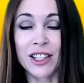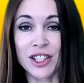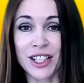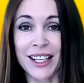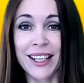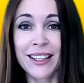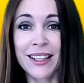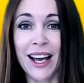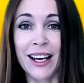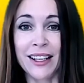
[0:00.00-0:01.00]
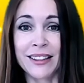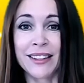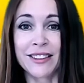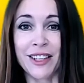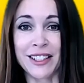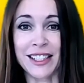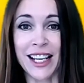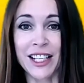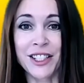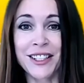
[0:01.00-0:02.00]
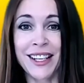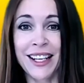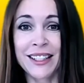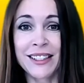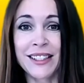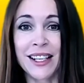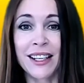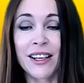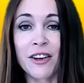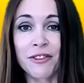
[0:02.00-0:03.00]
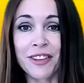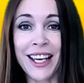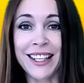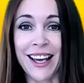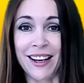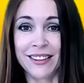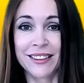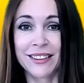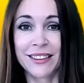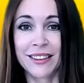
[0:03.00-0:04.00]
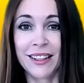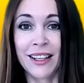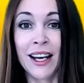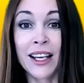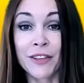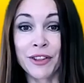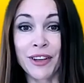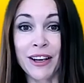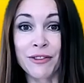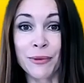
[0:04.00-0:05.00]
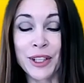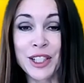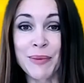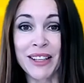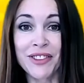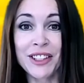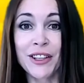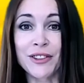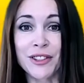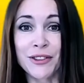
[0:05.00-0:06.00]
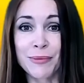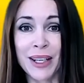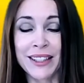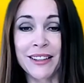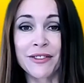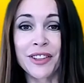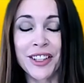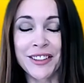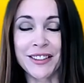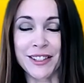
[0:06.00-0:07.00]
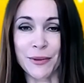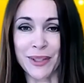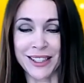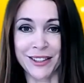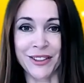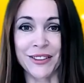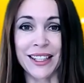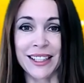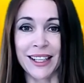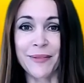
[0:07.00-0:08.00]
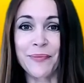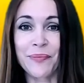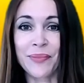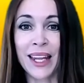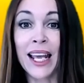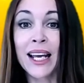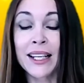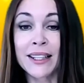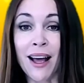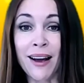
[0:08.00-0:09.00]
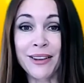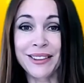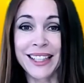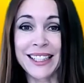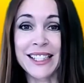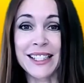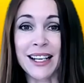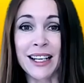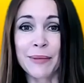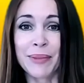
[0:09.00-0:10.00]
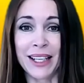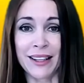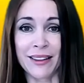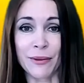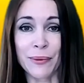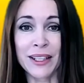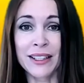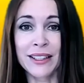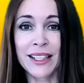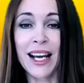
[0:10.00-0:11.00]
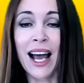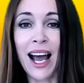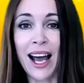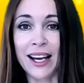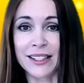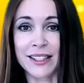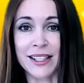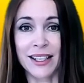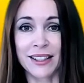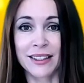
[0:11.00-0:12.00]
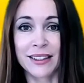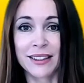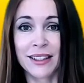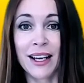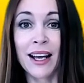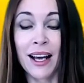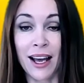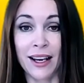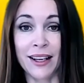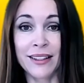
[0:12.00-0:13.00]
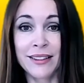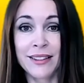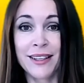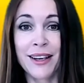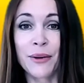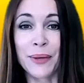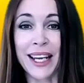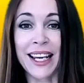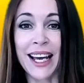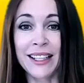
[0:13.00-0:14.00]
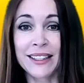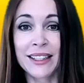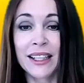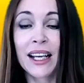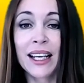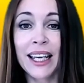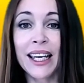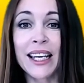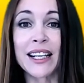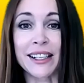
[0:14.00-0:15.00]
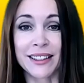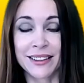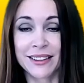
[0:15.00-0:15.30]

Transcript: She, and the translation is viņa. If you have watched my videos, you might have heard this word already. Now let's type in the word has, and we get ir.